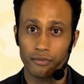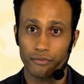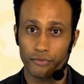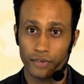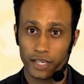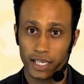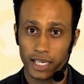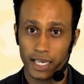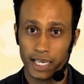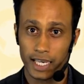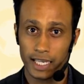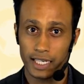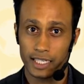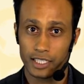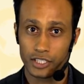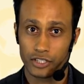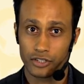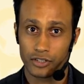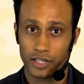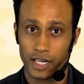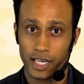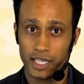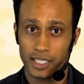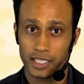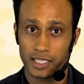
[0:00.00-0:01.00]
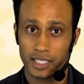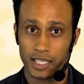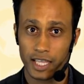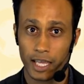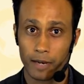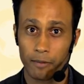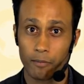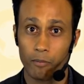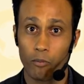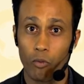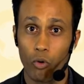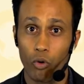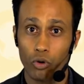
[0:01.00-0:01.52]
The figure illustrates
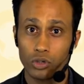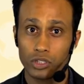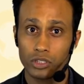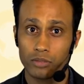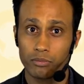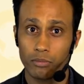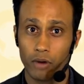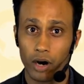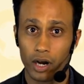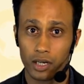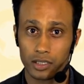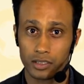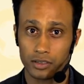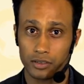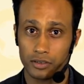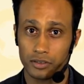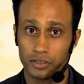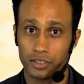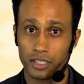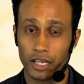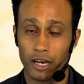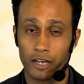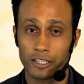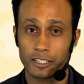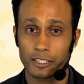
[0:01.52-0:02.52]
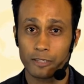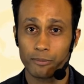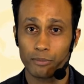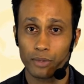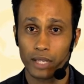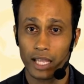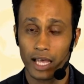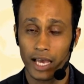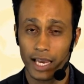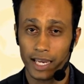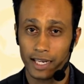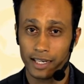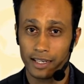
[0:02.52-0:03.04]
that more tomatoes are
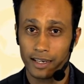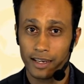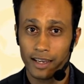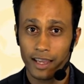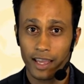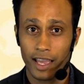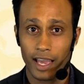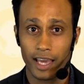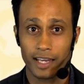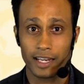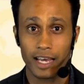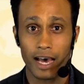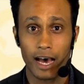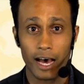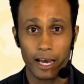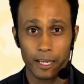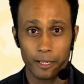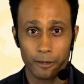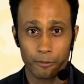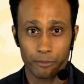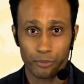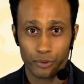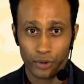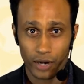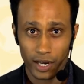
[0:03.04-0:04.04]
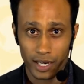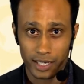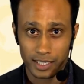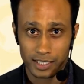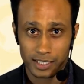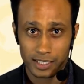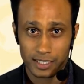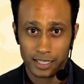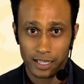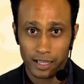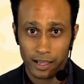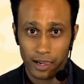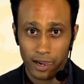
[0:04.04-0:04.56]
supplied at a higher
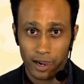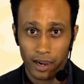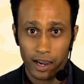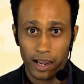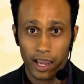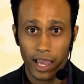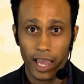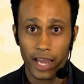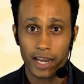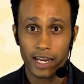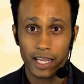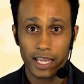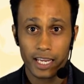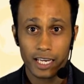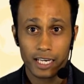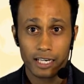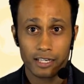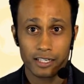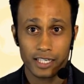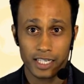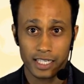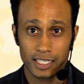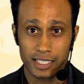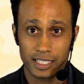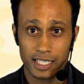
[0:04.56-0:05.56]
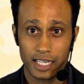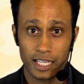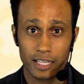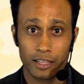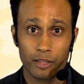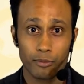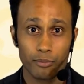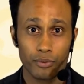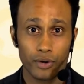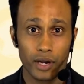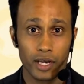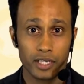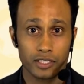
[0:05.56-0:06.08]
price. An increase in
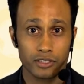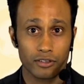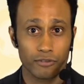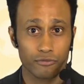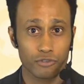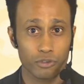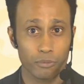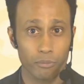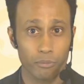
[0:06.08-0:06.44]
the price of